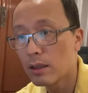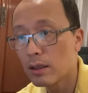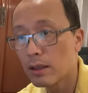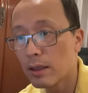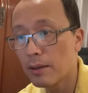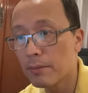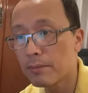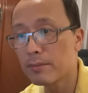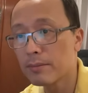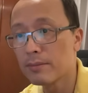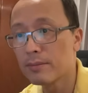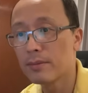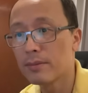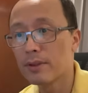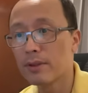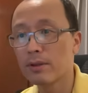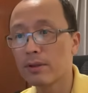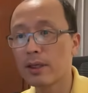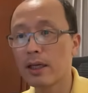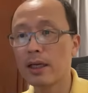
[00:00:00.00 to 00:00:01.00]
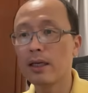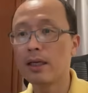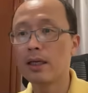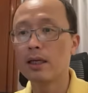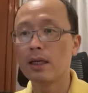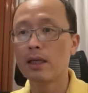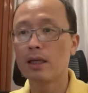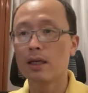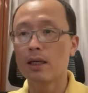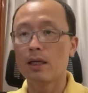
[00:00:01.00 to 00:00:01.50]
Yep, okay.
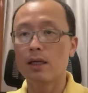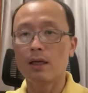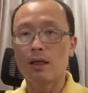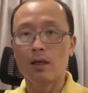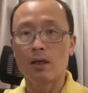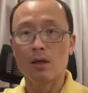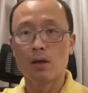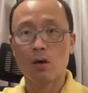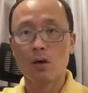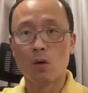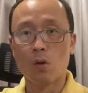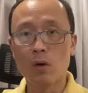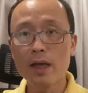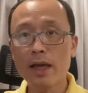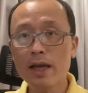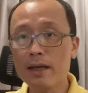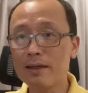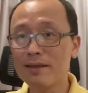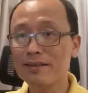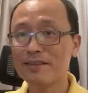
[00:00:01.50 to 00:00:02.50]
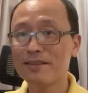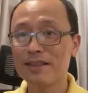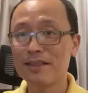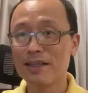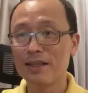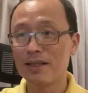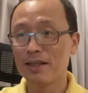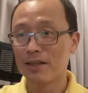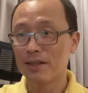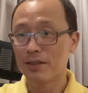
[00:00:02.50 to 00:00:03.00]
Okay,
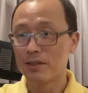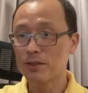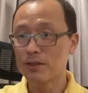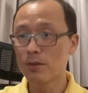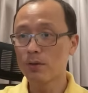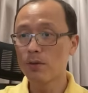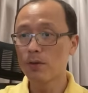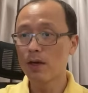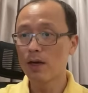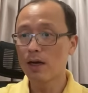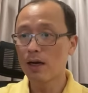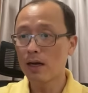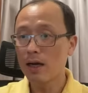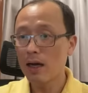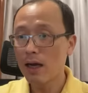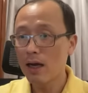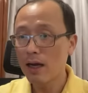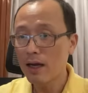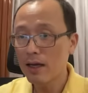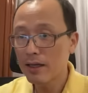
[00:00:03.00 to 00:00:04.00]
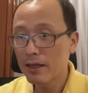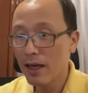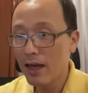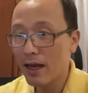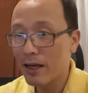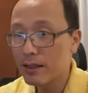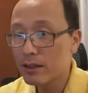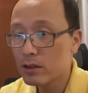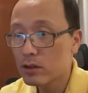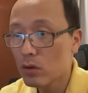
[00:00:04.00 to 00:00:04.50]
so,
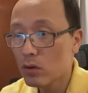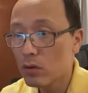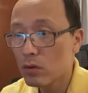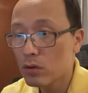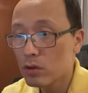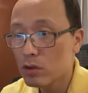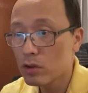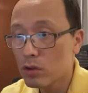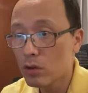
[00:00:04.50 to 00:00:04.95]
yeah, so